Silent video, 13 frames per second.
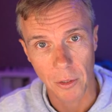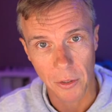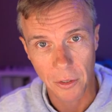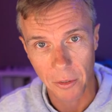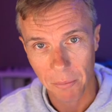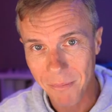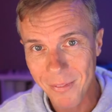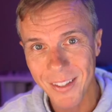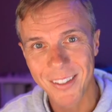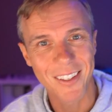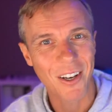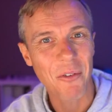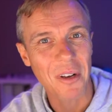and you can
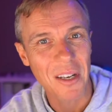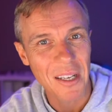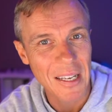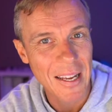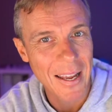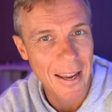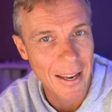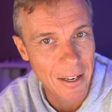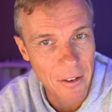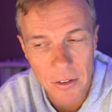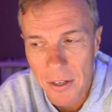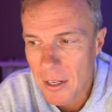hold it in your hand.